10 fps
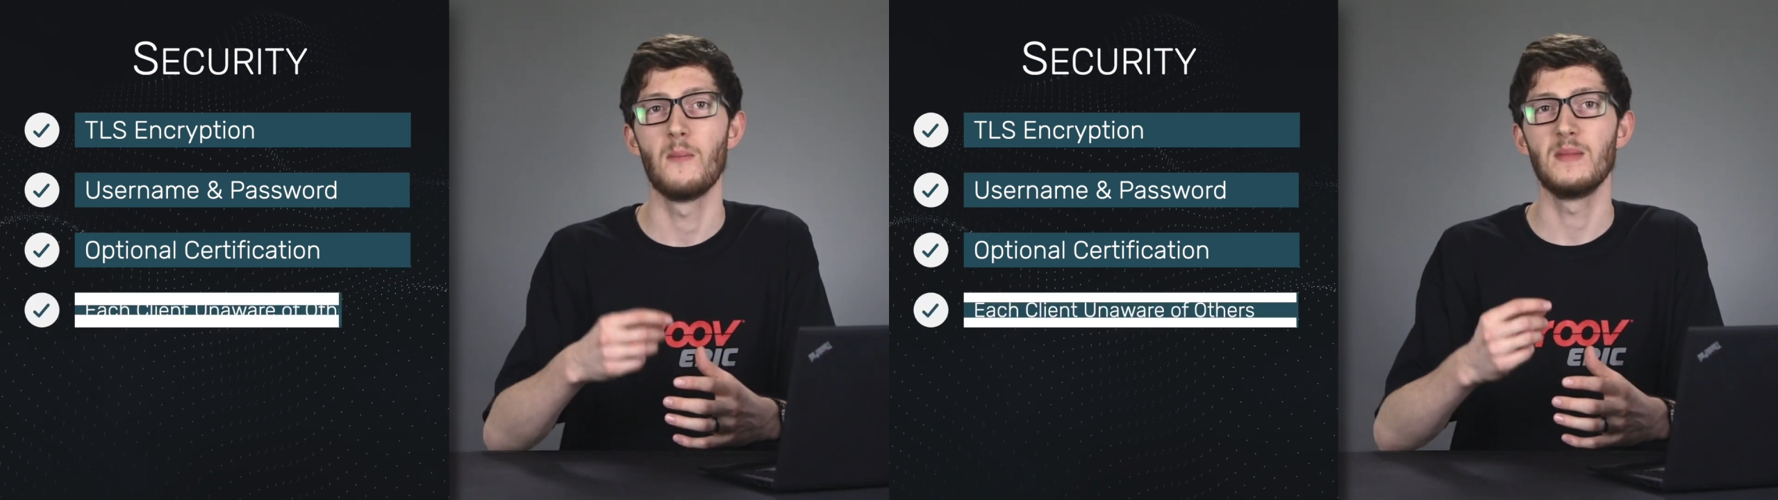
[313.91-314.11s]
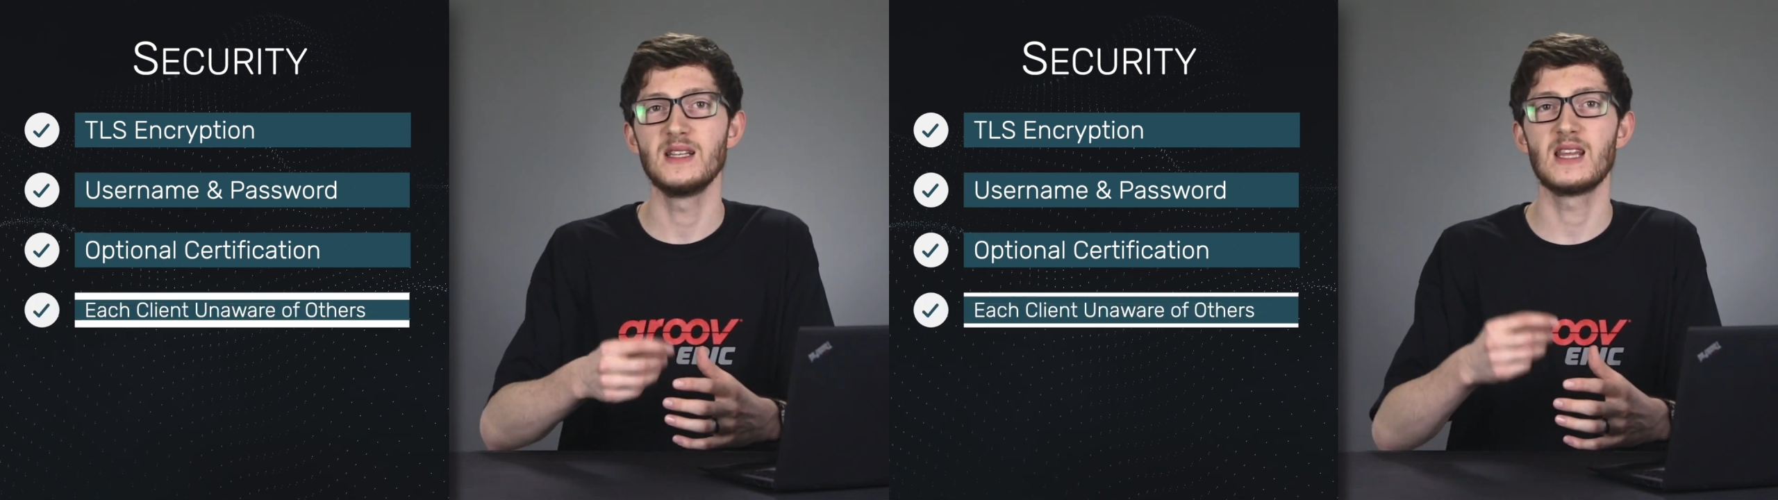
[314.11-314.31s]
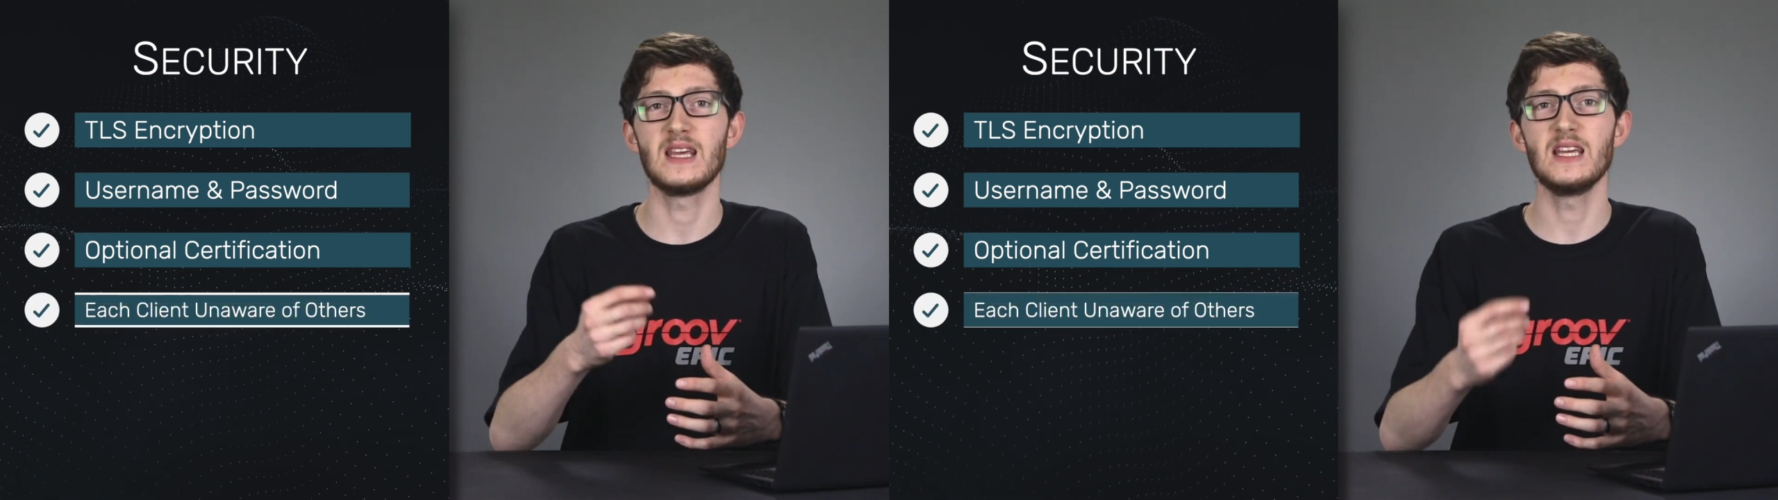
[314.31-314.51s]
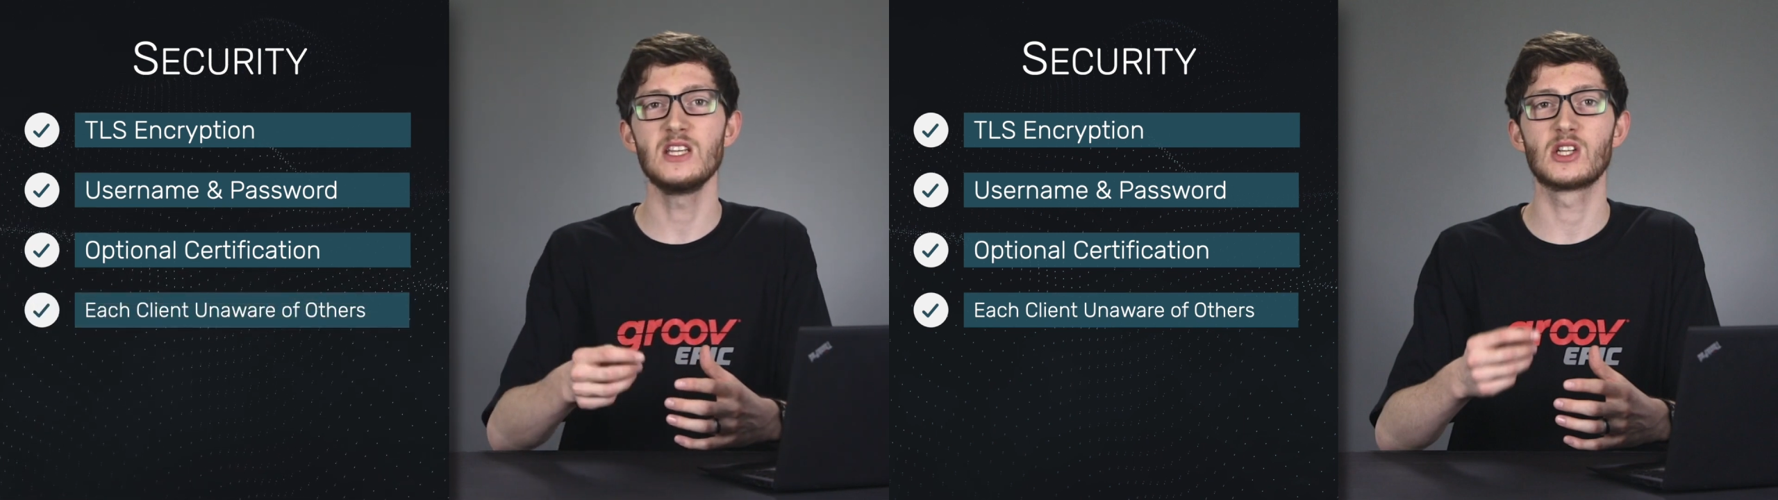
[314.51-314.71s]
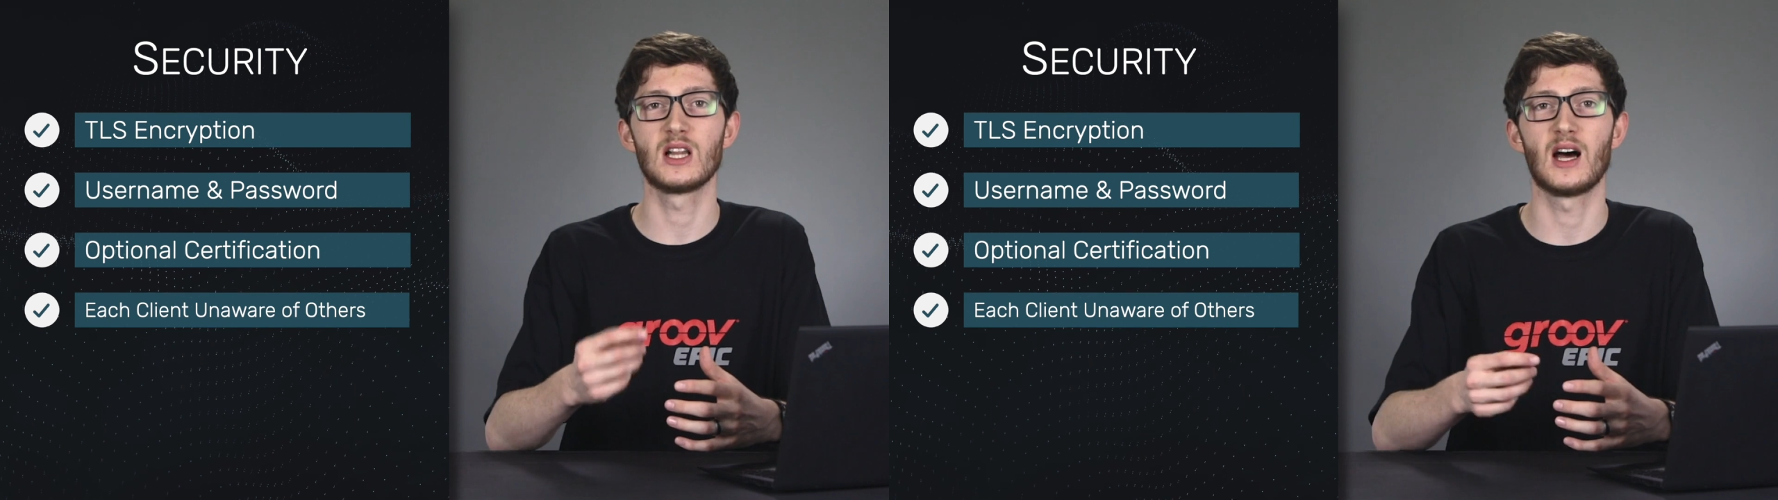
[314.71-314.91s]
means that
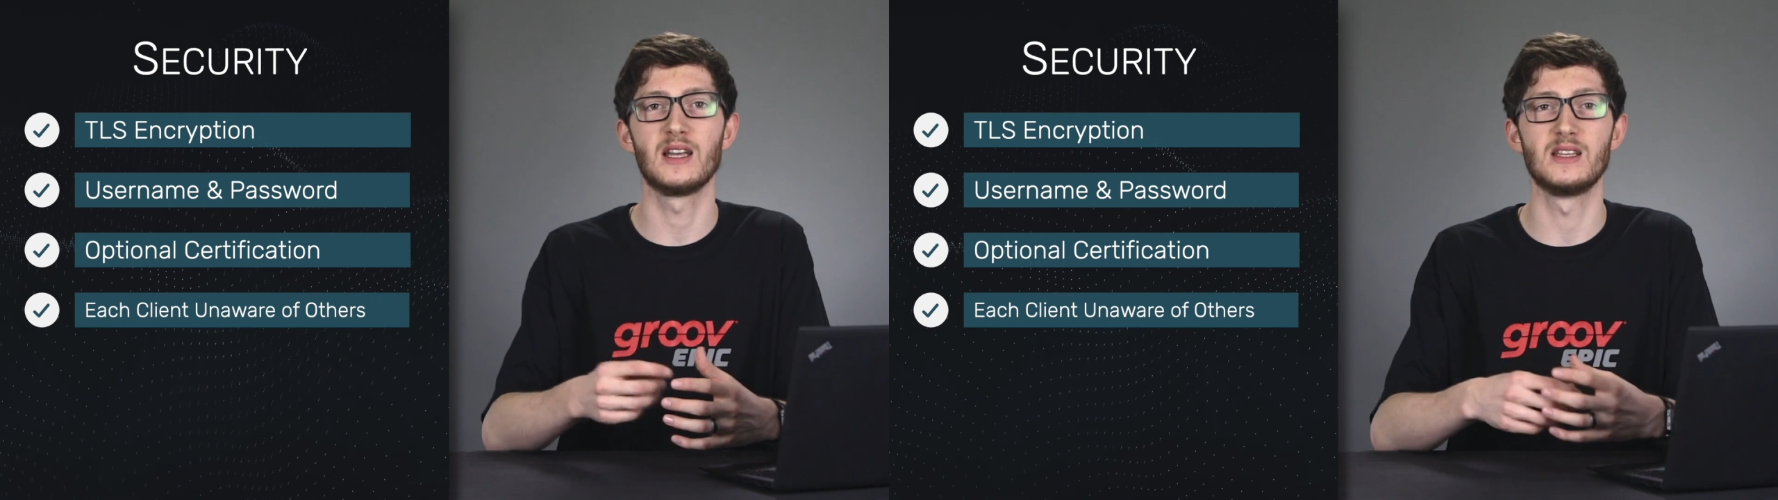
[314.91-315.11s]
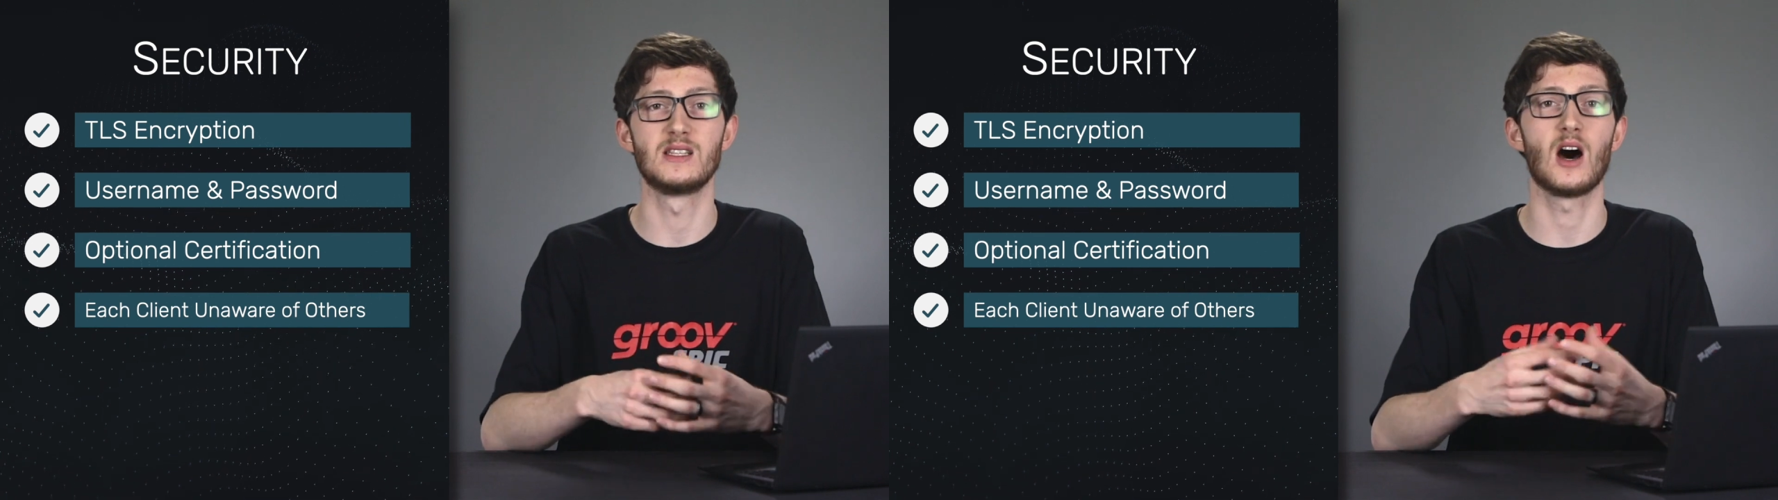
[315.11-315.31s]
each client is